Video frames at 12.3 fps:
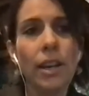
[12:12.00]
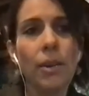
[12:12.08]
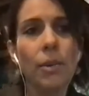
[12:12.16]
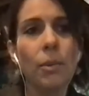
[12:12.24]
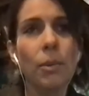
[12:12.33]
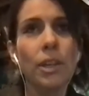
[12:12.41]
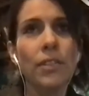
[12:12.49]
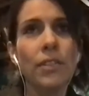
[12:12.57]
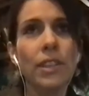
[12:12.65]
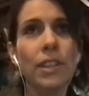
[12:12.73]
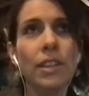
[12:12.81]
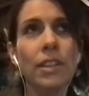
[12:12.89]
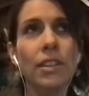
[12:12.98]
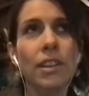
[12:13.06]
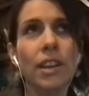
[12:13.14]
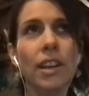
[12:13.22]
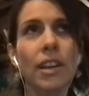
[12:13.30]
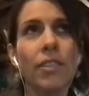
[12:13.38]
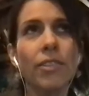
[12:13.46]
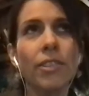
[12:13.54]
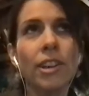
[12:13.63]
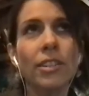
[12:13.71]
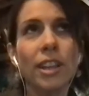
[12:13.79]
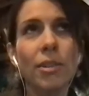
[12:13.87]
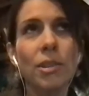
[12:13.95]
one of the, I
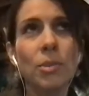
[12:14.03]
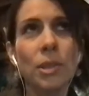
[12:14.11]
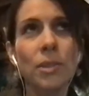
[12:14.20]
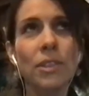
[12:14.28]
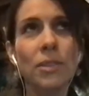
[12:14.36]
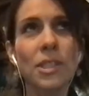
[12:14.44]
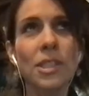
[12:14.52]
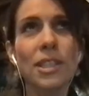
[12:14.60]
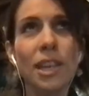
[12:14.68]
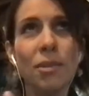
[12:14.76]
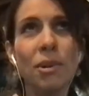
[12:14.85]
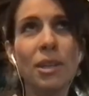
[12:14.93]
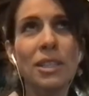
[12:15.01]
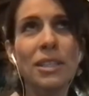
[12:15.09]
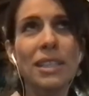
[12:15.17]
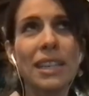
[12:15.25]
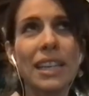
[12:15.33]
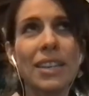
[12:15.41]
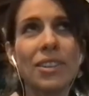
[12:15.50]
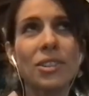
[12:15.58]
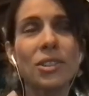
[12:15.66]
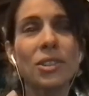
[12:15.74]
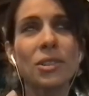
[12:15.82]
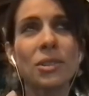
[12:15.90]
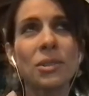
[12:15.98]
forgot, that was one of the reasons I wanted also
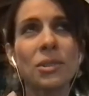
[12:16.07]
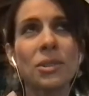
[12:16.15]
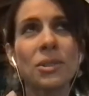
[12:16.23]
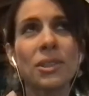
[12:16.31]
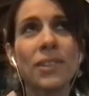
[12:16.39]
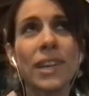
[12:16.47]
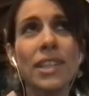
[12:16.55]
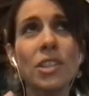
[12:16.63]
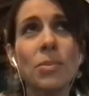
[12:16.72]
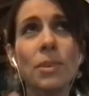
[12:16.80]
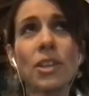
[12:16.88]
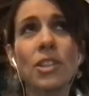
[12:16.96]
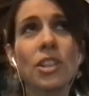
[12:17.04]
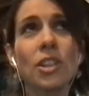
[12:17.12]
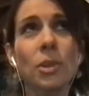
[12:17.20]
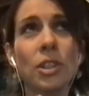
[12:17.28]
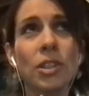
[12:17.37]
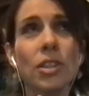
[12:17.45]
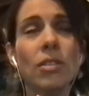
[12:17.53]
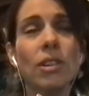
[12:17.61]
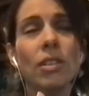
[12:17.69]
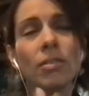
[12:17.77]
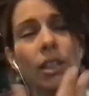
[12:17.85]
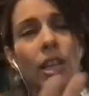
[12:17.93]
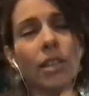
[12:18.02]
to invite you, is because,
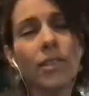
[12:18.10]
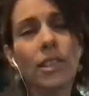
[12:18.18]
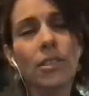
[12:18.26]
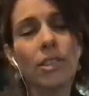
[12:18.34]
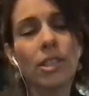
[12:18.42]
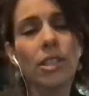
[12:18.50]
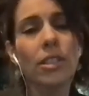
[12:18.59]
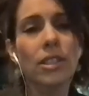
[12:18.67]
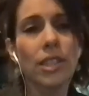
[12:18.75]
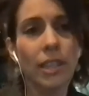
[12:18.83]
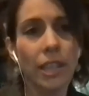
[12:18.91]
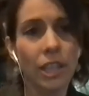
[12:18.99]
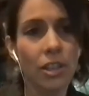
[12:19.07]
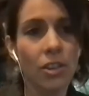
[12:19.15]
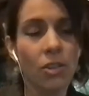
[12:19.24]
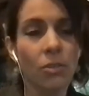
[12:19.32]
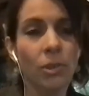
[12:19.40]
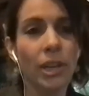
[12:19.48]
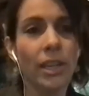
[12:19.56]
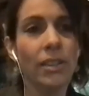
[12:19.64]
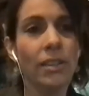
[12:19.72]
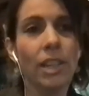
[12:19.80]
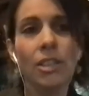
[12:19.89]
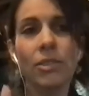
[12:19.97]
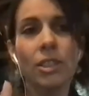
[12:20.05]
a lot of us are still stuck at home, right? A
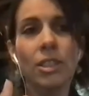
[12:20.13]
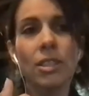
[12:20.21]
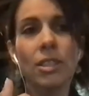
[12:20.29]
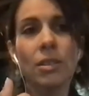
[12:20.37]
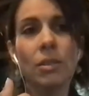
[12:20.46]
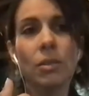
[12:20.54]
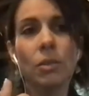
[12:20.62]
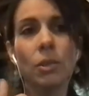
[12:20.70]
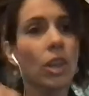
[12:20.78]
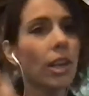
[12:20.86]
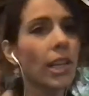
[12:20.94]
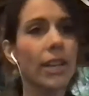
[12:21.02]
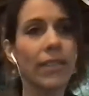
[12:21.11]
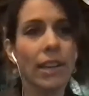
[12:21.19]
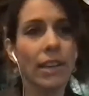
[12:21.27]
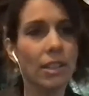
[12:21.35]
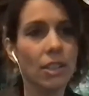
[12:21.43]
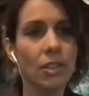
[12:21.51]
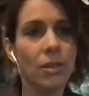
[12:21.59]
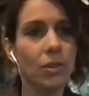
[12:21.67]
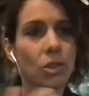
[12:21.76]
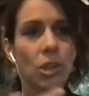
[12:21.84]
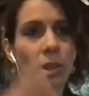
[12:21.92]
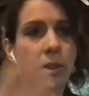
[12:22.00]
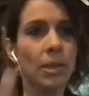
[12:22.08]
lot of us will not have access to
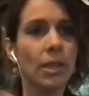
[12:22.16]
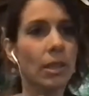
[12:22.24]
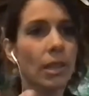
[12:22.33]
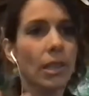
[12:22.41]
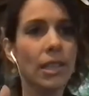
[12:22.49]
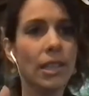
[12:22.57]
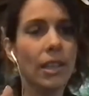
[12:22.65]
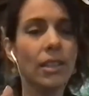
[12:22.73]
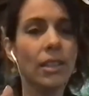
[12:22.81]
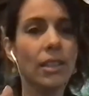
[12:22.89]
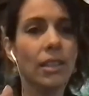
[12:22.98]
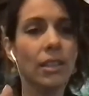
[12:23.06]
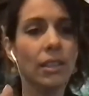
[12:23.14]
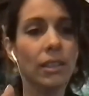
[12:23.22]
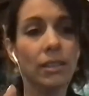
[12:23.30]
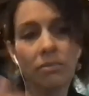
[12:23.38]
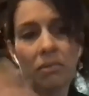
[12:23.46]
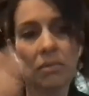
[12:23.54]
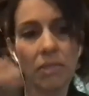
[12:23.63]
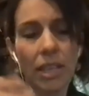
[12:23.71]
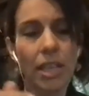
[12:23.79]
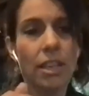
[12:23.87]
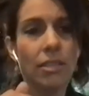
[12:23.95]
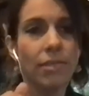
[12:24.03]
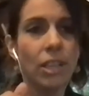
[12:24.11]
gyms and things like that
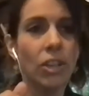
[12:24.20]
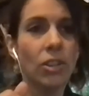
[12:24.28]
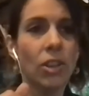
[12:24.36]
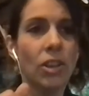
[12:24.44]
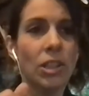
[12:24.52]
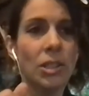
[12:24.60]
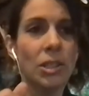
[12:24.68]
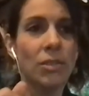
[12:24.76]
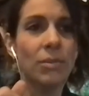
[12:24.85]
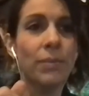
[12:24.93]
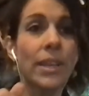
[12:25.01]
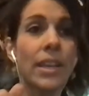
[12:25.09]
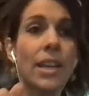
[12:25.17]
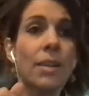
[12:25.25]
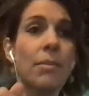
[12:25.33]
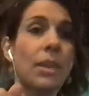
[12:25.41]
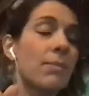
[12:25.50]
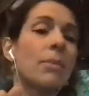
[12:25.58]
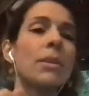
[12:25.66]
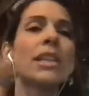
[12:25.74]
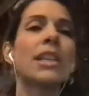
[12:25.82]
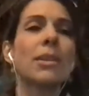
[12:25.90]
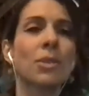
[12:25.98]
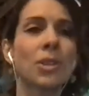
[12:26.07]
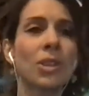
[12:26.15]
in a long term, maybe
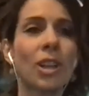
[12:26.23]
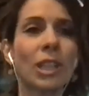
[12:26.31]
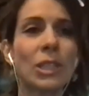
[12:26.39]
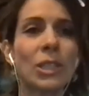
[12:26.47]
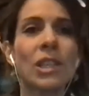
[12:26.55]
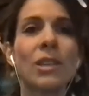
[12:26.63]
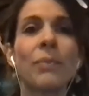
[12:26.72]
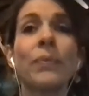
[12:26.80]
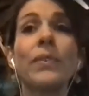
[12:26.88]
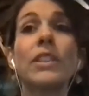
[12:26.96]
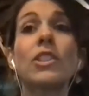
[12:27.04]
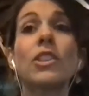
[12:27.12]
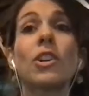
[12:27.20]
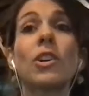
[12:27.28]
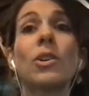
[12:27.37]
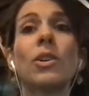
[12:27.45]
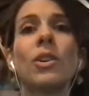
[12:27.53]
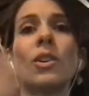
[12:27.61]
medium to long term. So